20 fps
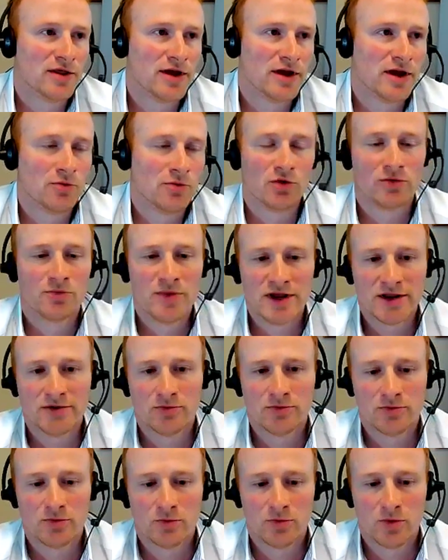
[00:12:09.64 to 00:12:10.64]
it would
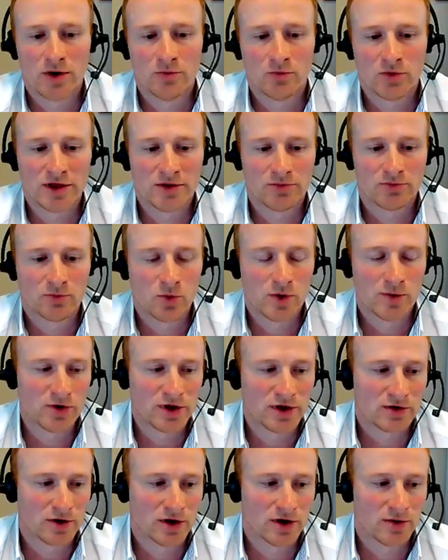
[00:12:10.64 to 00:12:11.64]
mean when we
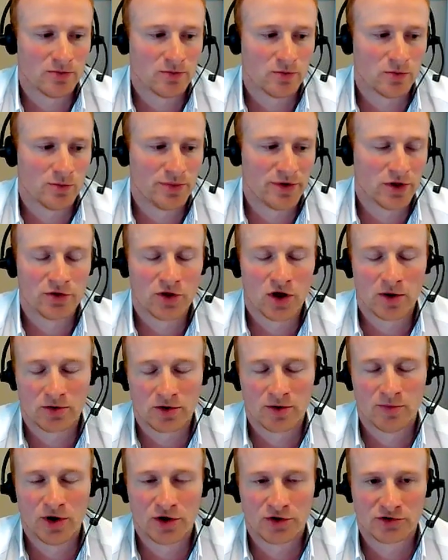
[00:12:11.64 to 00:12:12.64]
build our
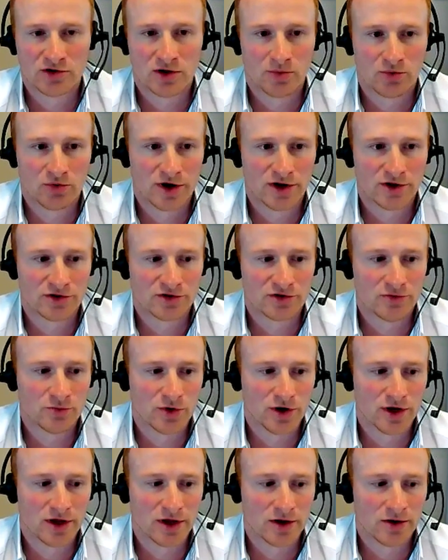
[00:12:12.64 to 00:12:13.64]
commercial operation,
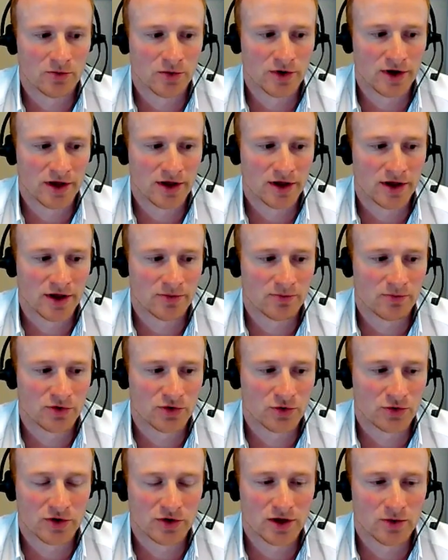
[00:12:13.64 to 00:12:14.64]
we're
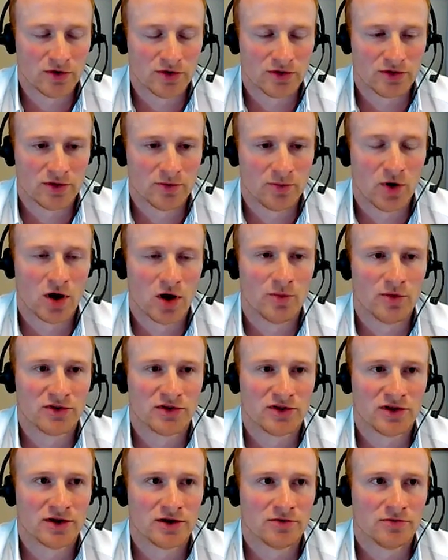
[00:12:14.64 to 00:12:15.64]
talking with the
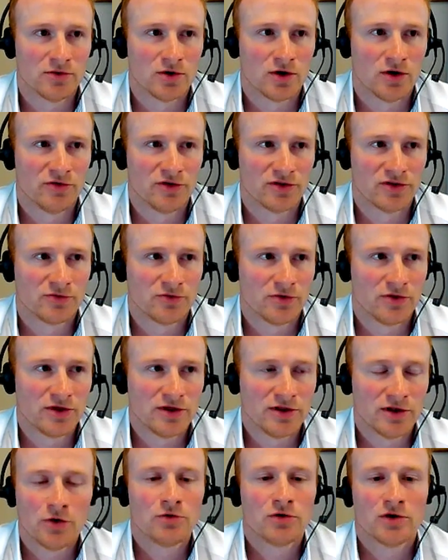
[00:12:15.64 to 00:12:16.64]
permitting office for
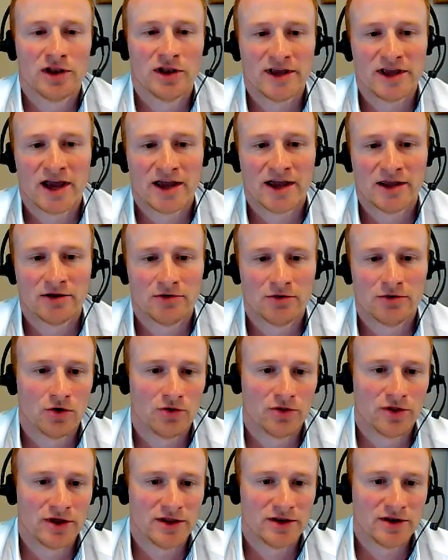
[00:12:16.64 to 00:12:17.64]
the local EA,
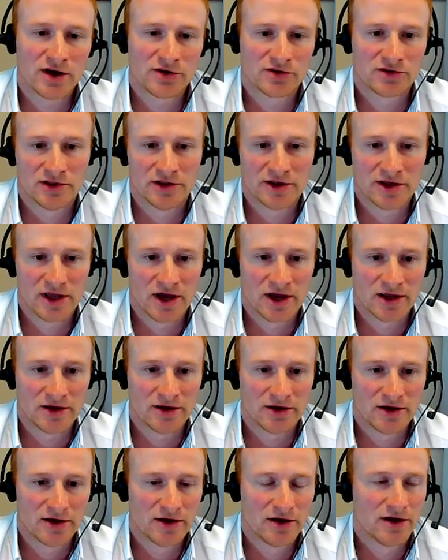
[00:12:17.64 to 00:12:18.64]
not the national EA.
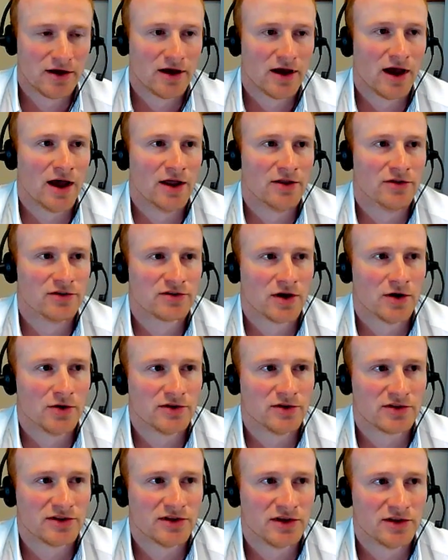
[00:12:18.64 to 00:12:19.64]
And so
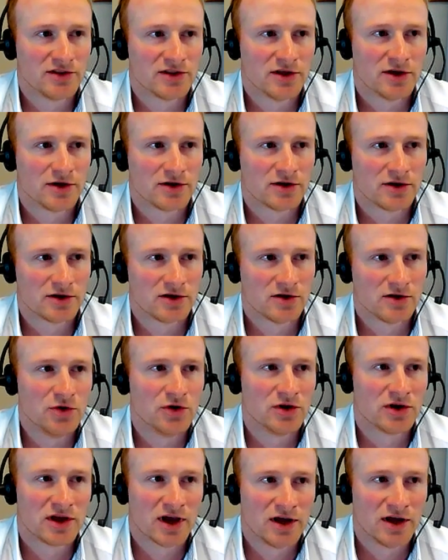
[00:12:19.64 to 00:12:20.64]
it's a
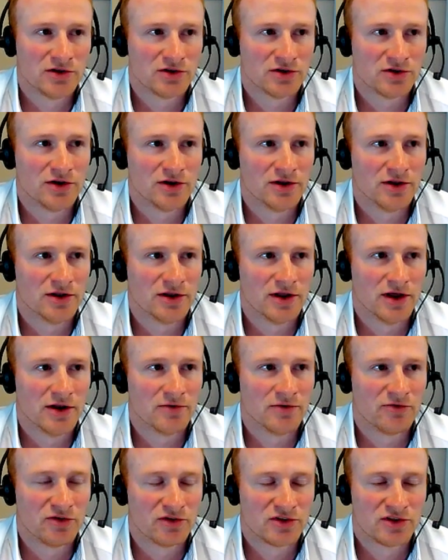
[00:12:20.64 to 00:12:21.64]
communication
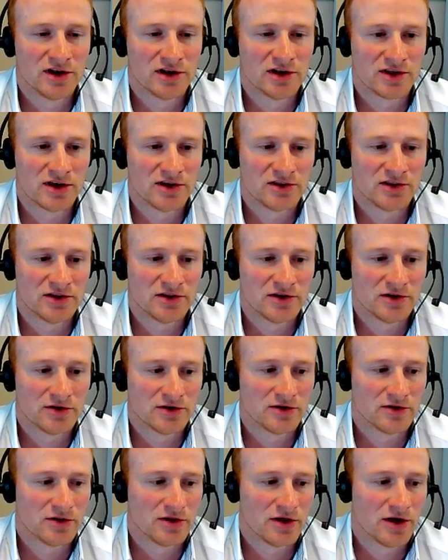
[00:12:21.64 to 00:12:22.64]
and facilitating
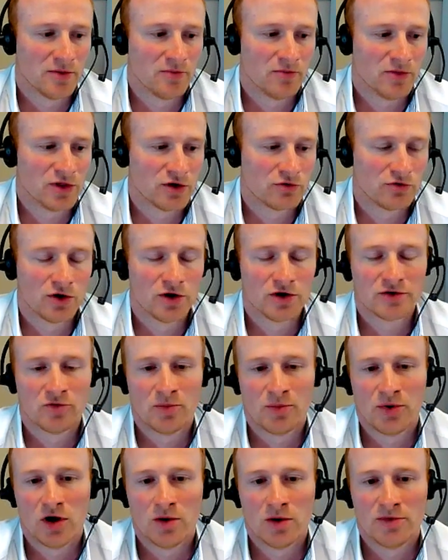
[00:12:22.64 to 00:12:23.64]
the grant of a
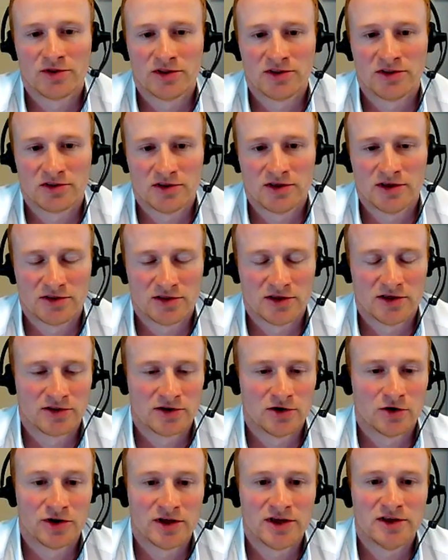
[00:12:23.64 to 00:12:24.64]
permit is a
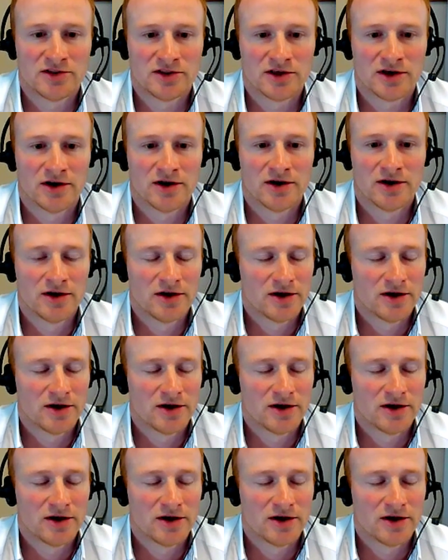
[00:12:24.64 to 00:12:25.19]
lot easier.